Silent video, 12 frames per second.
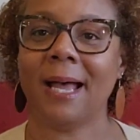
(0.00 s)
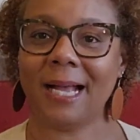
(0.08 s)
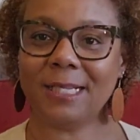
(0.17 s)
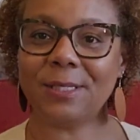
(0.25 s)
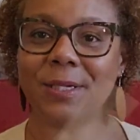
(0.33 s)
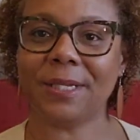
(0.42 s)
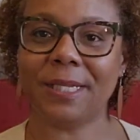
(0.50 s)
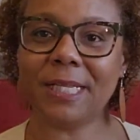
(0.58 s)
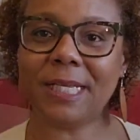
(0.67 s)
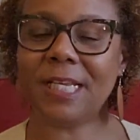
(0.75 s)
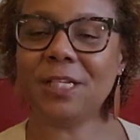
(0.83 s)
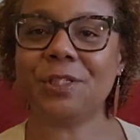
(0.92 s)
I took it in the
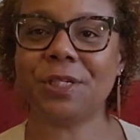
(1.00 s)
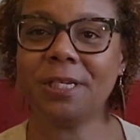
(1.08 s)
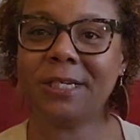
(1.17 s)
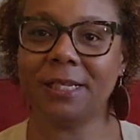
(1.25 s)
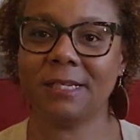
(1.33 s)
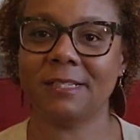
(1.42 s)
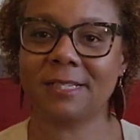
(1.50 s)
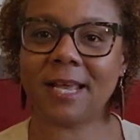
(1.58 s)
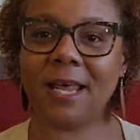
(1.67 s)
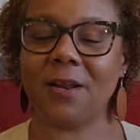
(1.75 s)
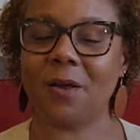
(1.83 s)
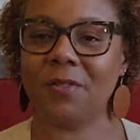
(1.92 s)
kitchen and
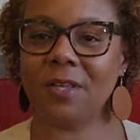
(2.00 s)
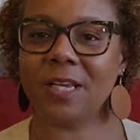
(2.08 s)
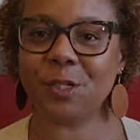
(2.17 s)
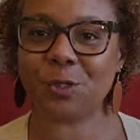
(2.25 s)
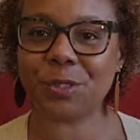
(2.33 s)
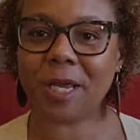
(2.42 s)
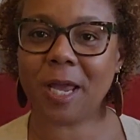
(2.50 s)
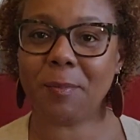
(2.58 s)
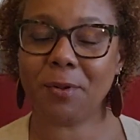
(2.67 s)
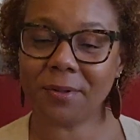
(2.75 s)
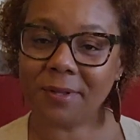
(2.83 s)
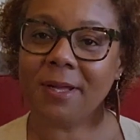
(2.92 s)
sat it on the kitchen
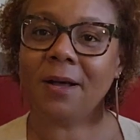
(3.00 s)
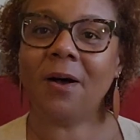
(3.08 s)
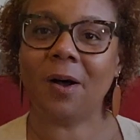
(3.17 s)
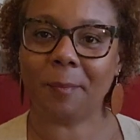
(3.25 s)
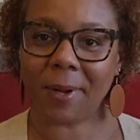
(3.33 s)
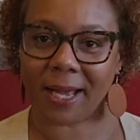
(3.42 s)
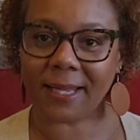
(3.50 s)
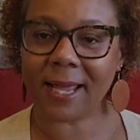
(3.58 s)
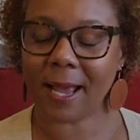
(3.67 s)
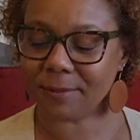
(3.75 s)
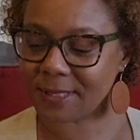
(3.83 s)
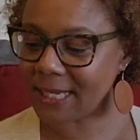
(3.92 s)
table on my
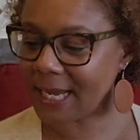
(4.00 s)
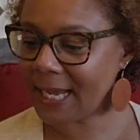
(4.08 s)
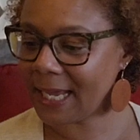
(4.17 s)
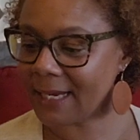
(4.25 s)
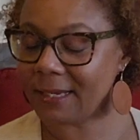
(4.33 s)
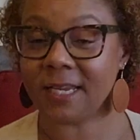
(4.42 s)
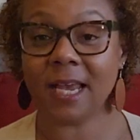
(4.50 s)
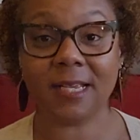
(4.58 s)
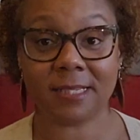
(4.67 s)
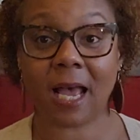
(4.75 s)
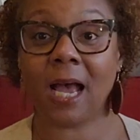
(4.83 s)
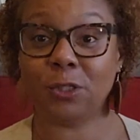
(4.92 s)
lap stand.
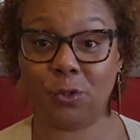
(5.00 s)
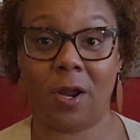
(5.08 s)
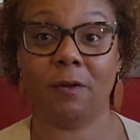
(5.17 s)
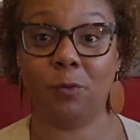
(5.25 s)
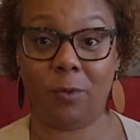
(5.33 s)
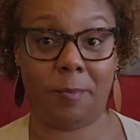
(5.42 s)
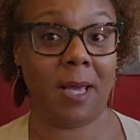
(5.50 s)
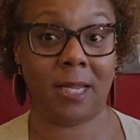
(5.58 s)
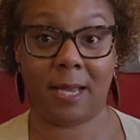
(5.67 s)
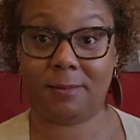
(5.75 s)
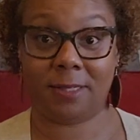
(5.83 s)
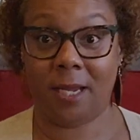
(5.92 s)
Yes, I travel with my
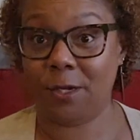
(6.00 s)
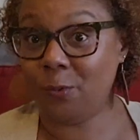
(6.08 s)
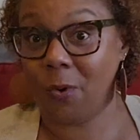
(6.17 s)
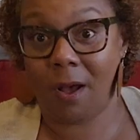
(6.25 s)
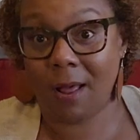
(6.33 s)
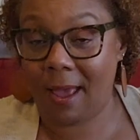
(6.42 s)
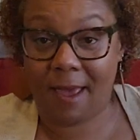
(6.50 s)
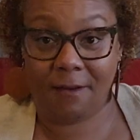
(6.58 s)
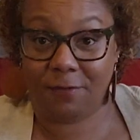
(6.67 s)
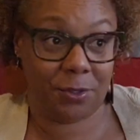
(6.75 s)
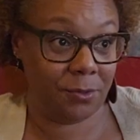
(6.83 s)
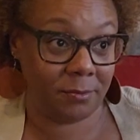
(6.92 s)
lap stand, you all. I
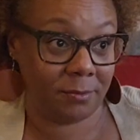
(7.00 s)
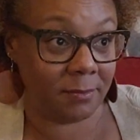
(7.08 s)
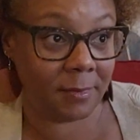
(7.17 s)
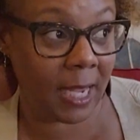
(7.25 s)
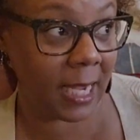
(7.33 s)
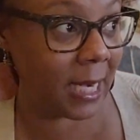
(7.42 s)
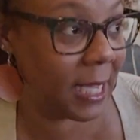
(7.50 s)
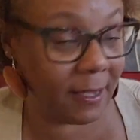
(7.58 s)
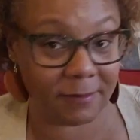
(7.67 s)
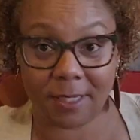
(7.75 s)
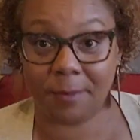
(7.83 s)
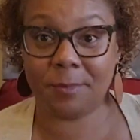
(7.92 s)
have to. I got to
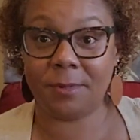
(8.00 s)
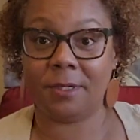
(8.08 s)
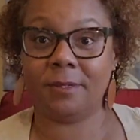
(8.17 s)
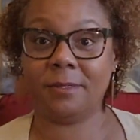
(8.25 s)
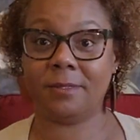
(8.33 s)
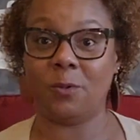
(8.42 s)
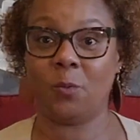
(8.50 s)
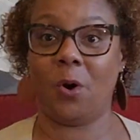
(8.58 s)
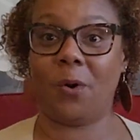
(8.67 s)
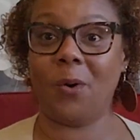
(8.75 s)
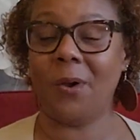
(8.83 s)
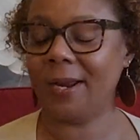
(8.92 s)
have something to
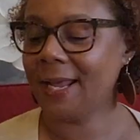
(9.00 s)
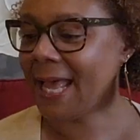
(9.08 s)
work on.